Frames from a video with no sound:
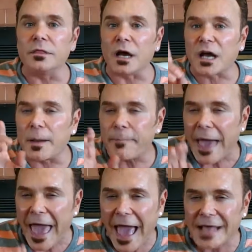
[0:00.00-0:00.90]
The
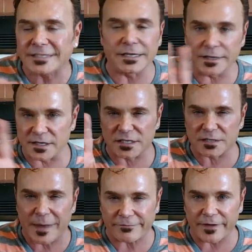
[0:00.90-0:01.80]
capacity, this
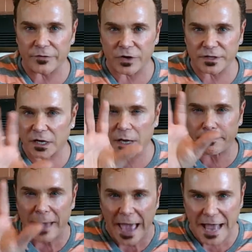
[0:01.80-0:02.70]
is my favorite, the
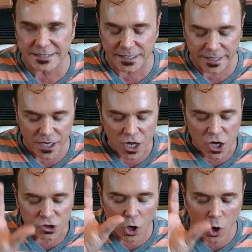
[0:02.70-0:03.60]
capacity
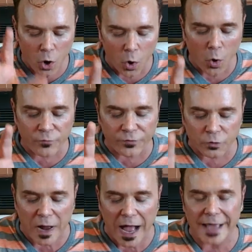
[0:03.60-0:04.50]
to
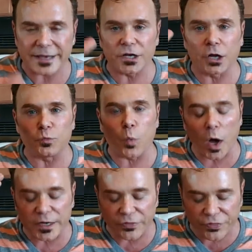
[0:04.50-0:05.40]
override an
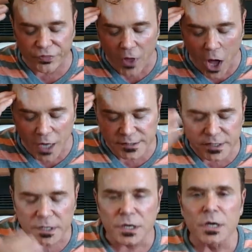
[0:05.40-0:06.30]
unwanted thought,